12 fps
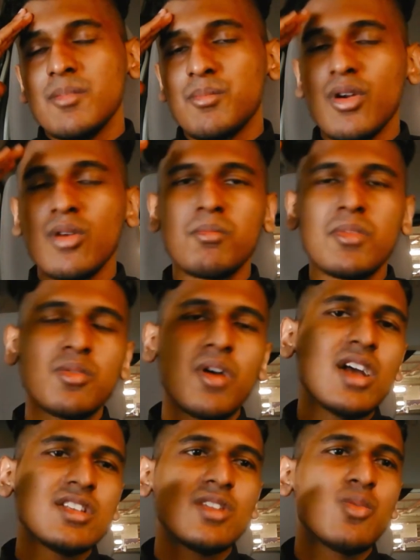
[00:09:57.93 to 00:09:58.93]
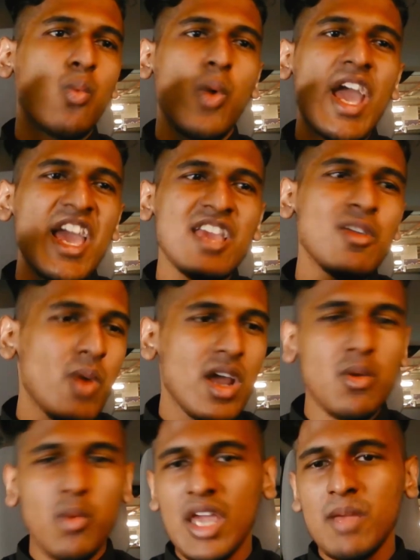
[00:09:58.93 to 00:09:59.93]
Bro, Mirage had way,
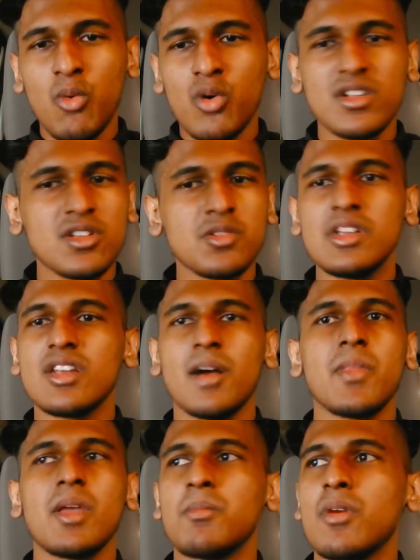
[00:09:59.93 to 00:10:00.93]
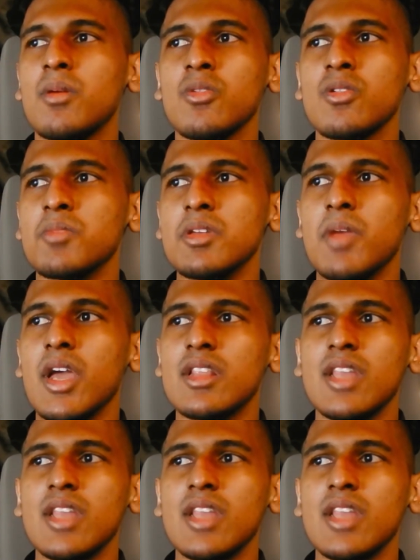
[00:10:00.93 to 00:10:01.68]
way, way more screen time than Bumblebee, man.